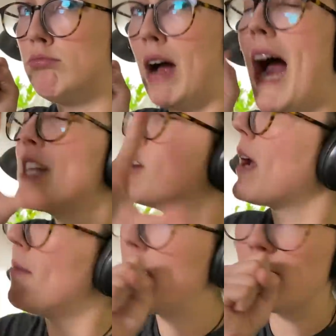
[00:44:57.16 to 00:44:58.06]

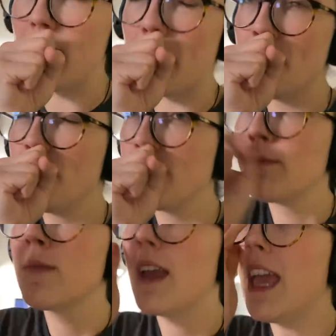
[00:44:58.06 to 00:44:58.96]
Okay, here's the thing.
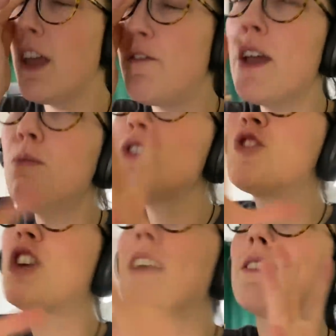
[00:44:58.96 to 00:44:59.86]
If it was
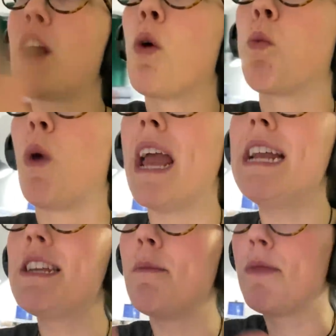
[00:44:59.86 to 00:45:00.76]
just a
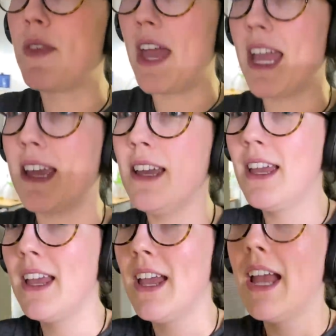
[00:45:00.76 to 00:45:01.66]
random thing,
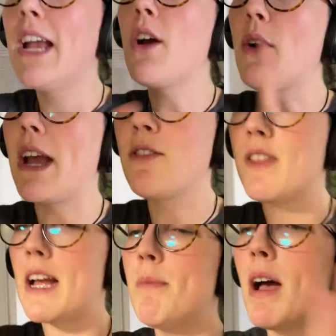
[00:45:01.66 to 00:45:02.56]
here's the
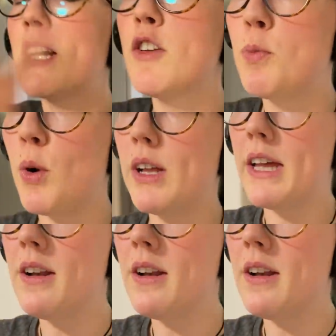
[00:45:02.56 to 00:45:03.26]
thing. I'm not gonna spoil it,